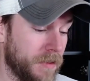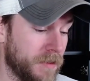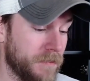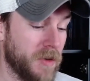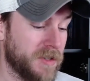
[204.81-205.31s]

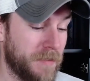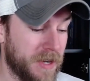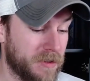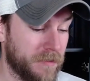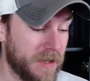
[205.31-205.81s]
The motion
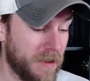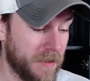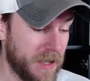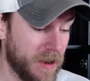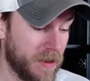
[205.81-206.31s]
picture event of
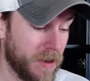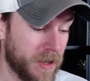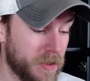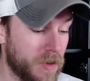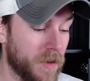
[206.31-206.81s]
the year, a
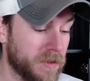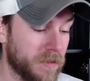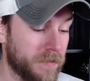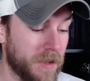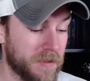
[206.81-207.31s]

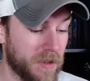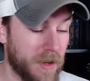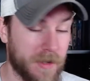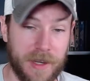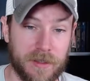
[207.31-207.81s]
Universal film
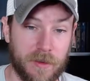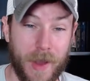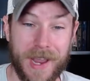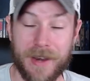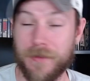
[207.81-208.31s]
starring Dennis
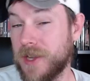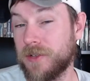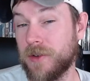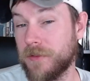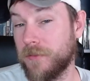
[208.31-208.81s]
Quaid and
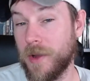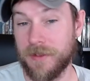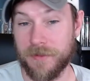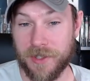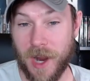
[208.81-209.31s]
featuring the
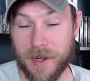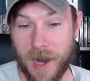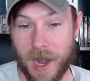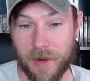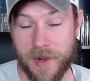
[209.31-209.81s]
voice of Sean
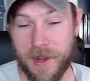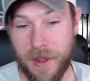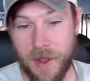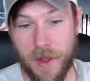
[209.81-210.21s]
Connery.